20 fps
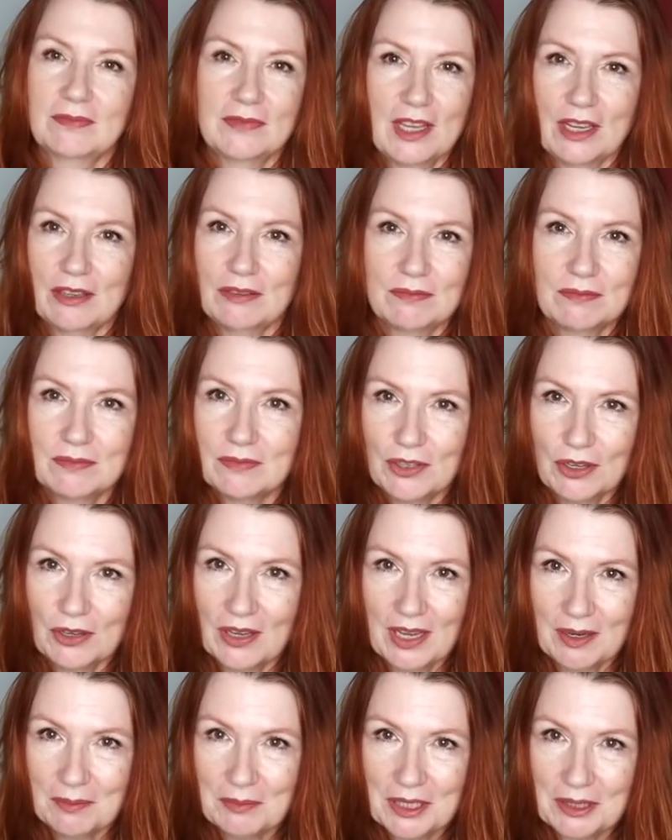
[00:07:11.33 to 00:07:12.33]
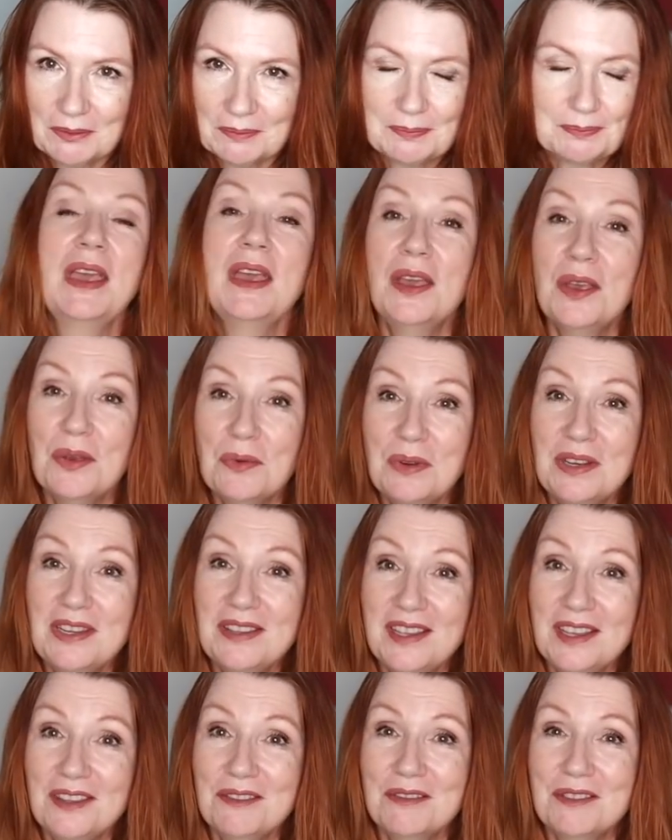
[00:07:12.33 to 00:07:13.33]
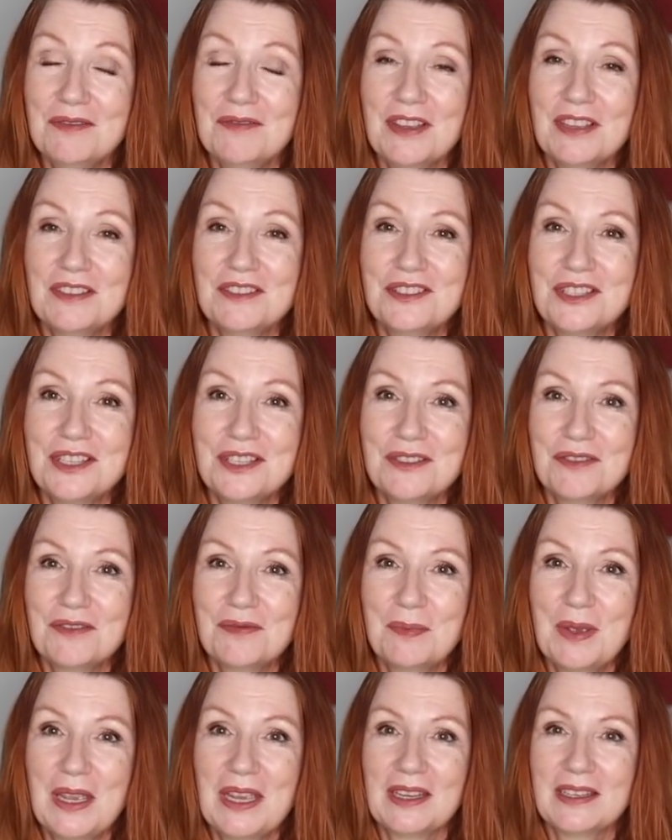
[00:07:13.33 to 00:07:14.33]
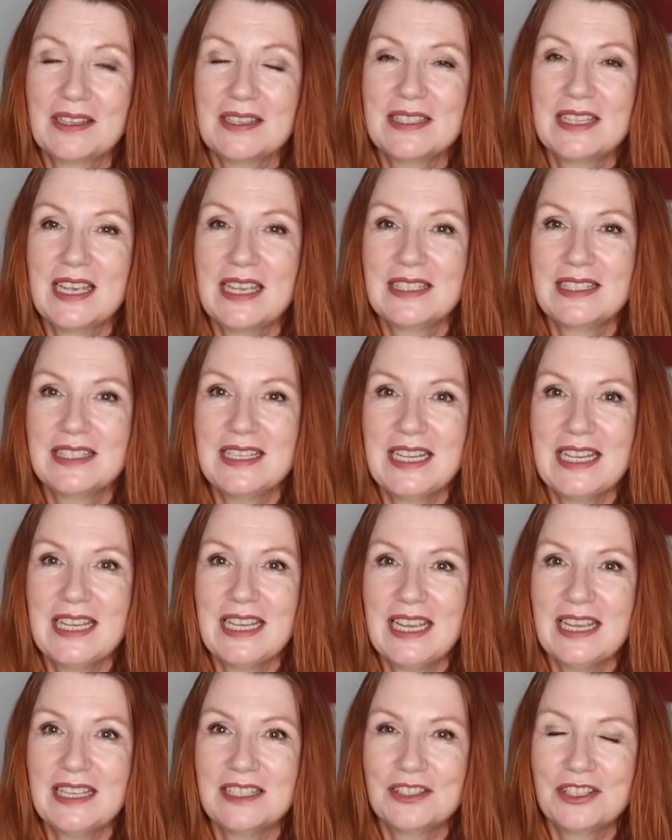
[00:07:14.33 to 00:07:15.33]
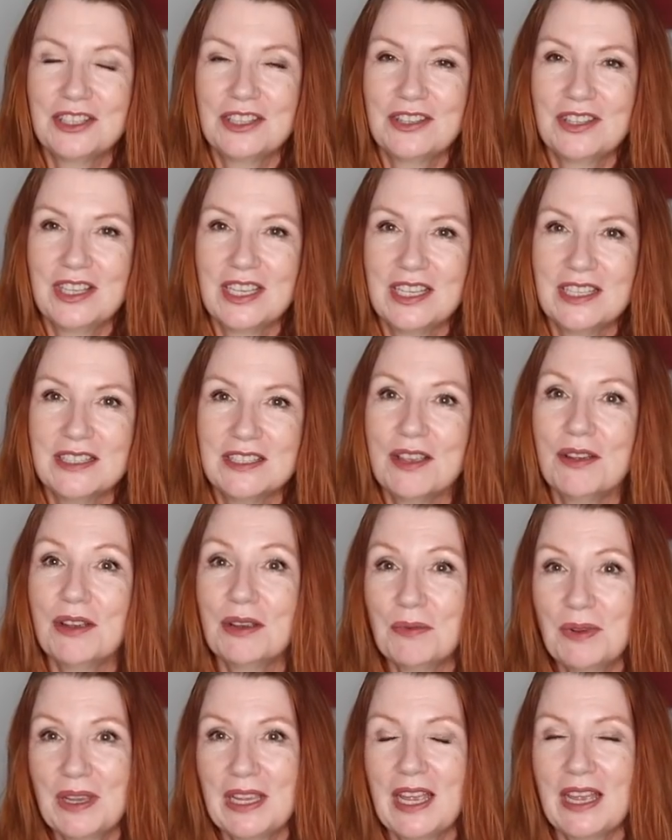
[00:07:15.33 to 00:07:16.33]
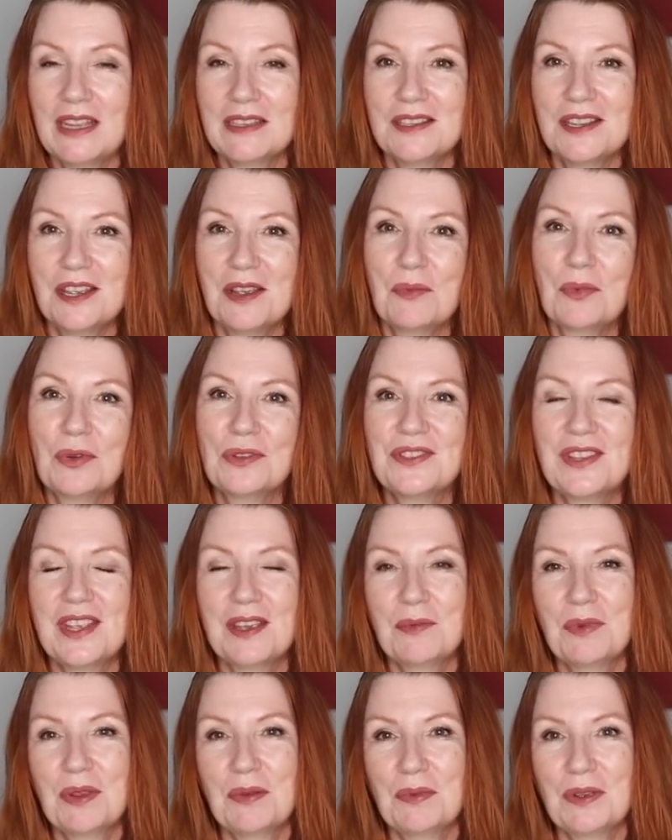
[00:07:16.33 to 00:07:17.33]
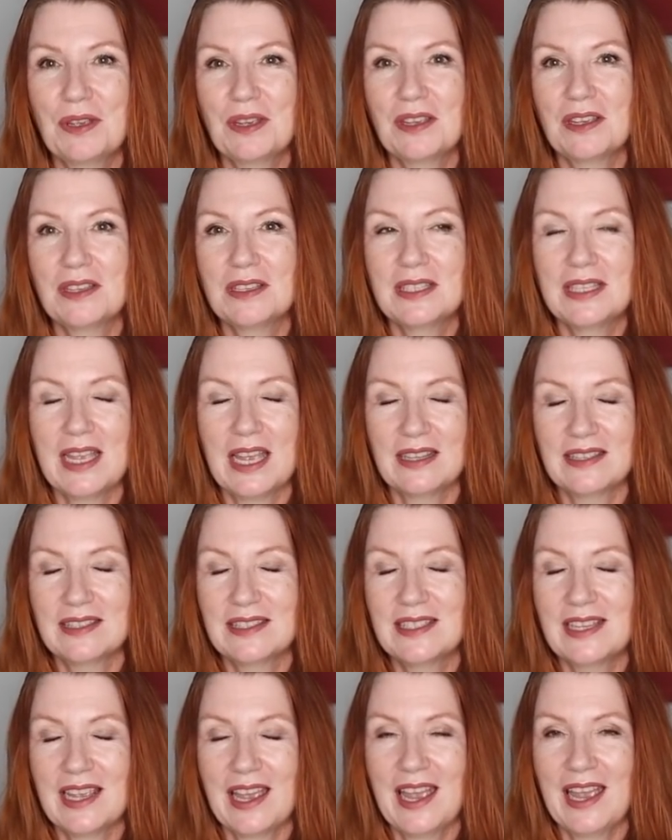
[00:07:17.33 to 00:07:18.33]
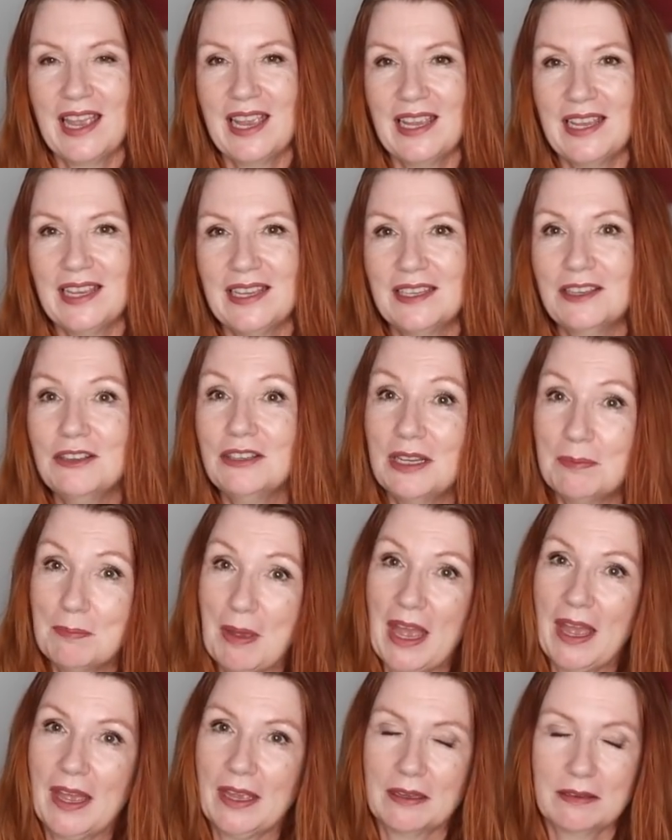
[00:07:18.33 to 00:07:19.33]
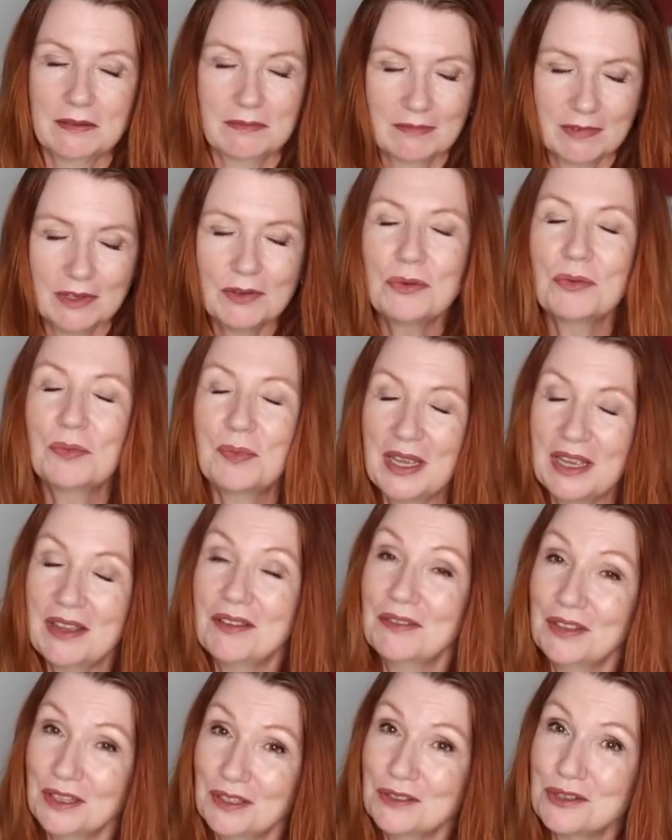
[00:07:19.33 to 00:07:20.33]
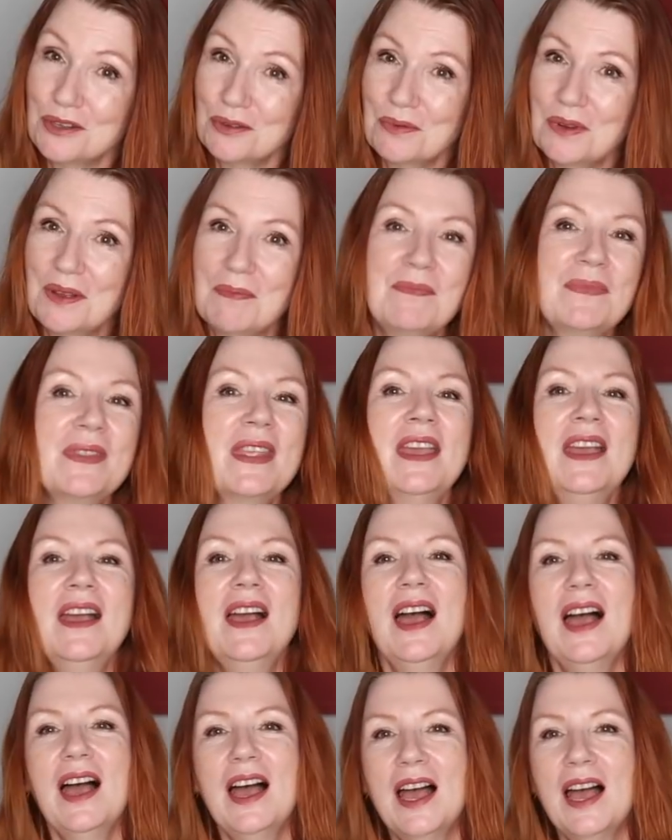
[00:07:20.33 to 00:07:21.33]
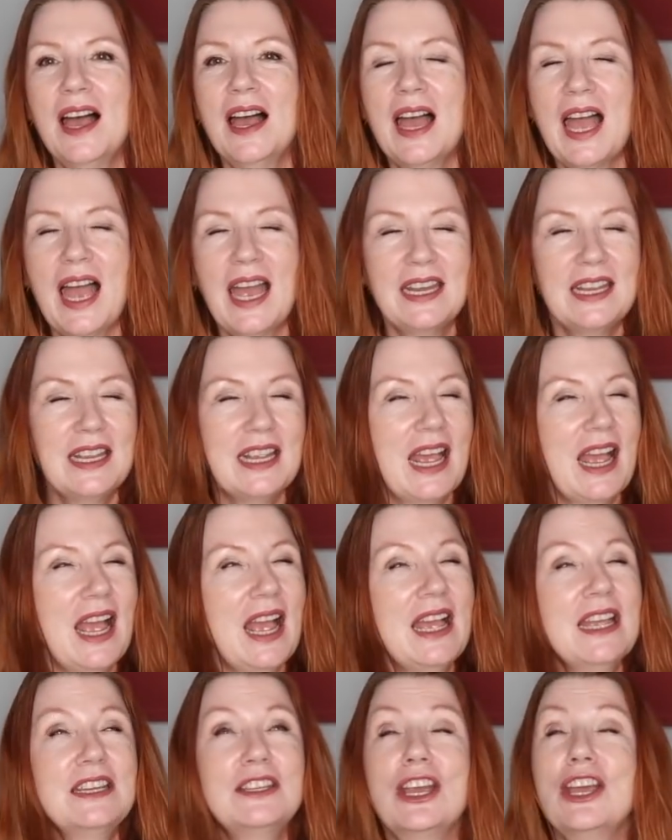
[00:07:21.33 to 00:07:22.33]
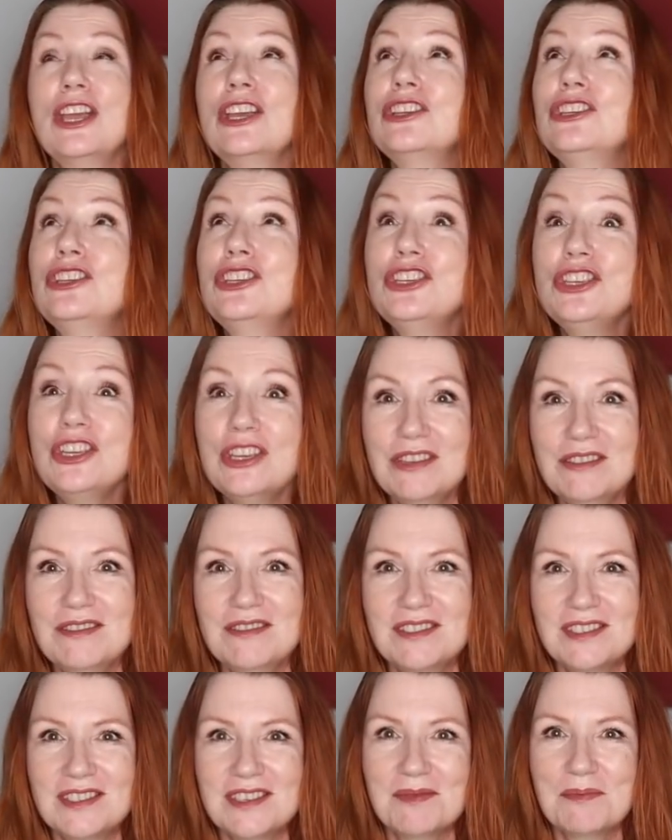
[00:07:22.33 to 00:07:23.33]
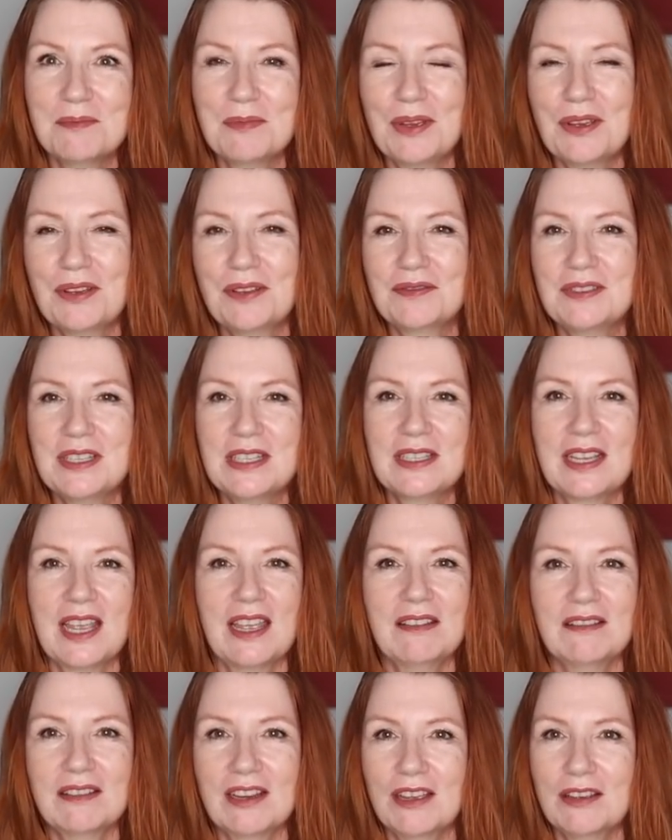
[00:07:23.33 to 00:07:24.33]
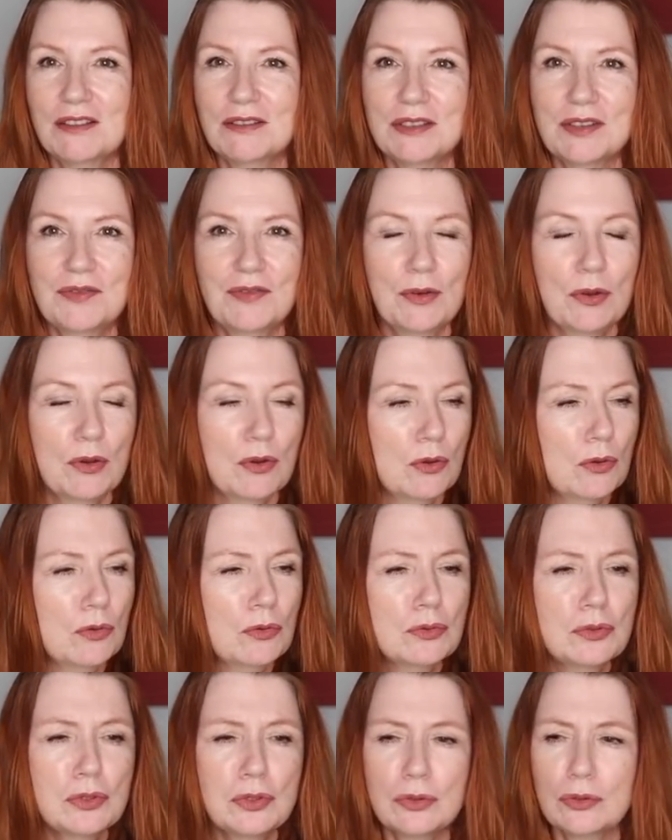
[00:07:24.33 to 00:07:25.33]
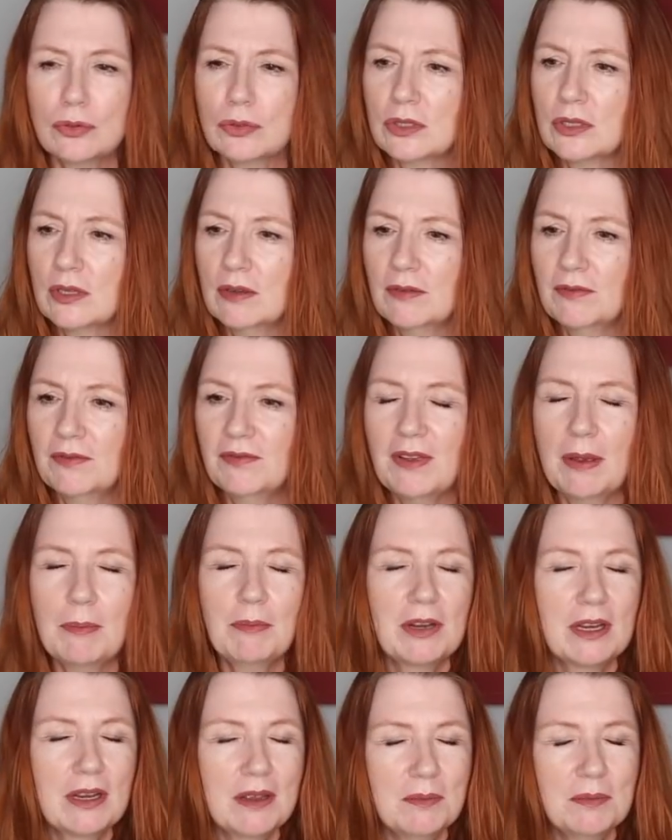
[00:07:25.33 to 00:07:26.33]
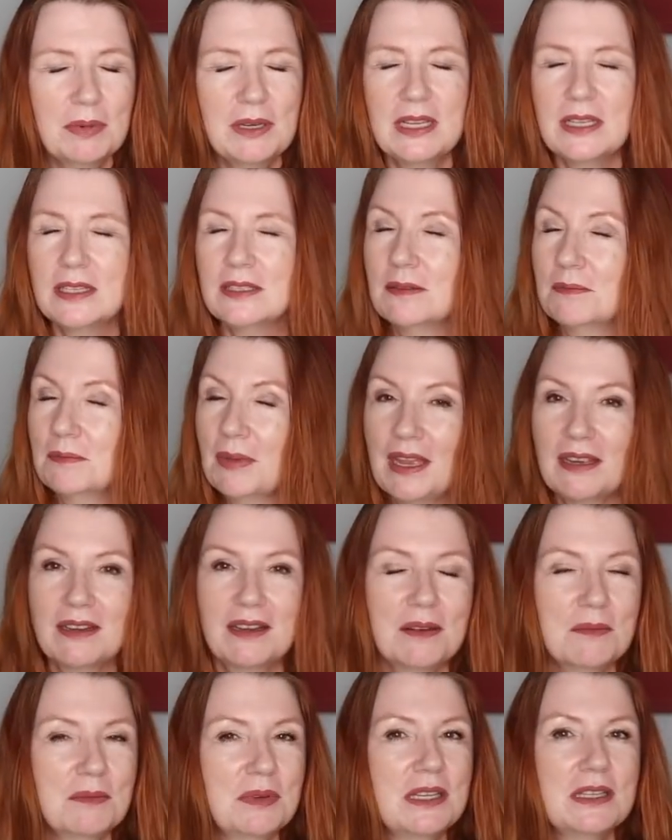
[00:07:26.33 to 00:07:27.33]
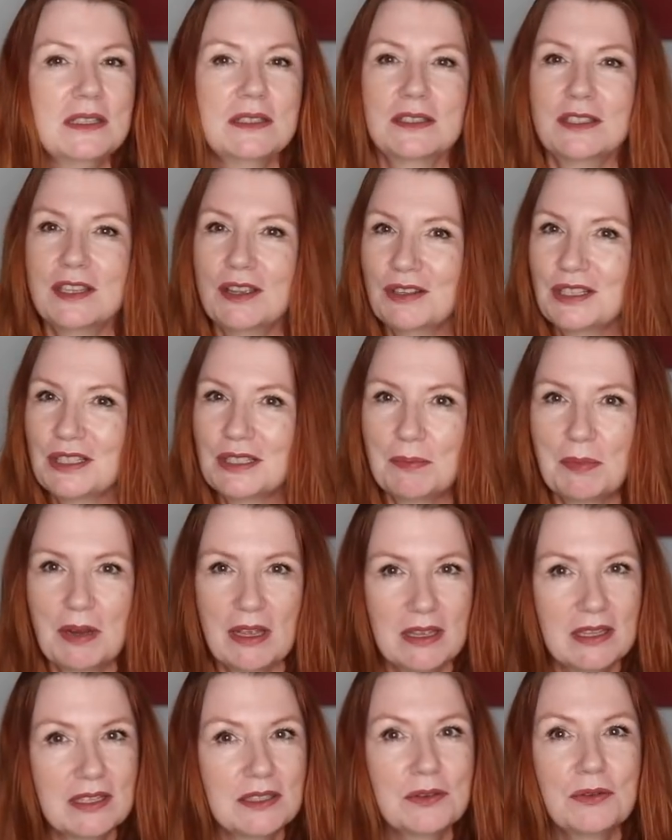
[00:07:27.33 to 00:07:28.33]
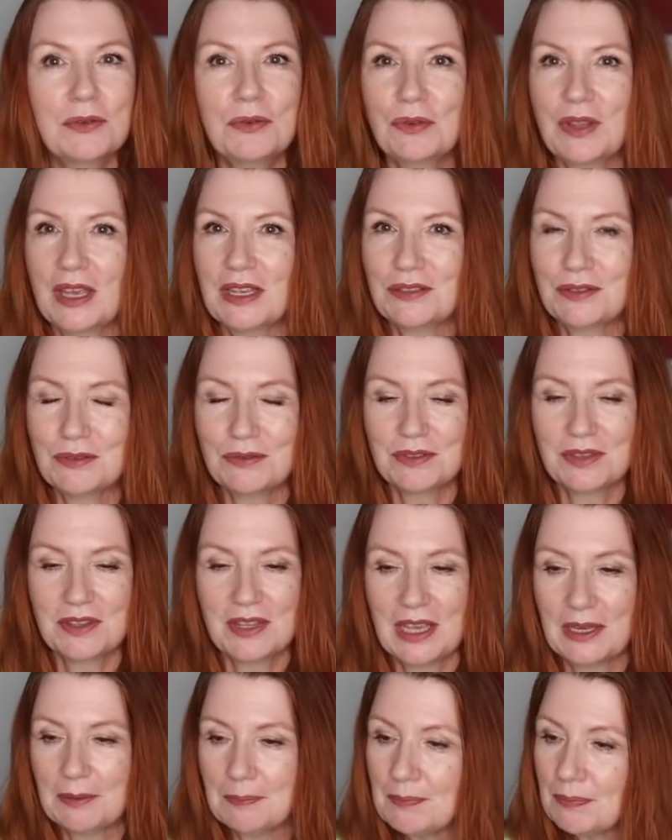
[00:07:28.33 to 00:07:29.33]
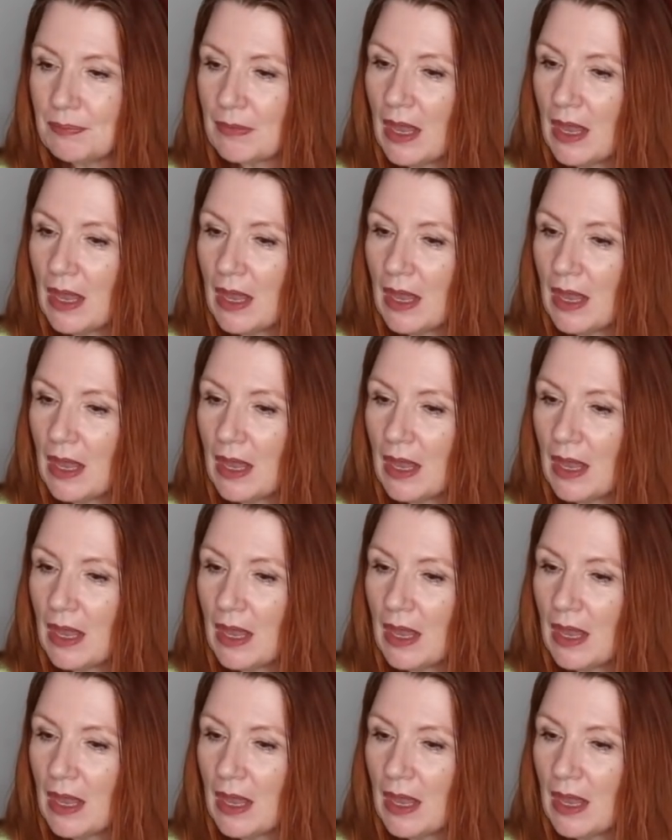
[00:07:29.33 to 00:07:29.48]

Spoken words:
No, not happening. One of the other advantages of being an attendee to the Sewing Weekender was that we were sent a goodie bag, albeit a virtual one, and it had a huge number of discount codes for all sorts of fabric companies and pattern companies, sewing supplies, all that sort of thing.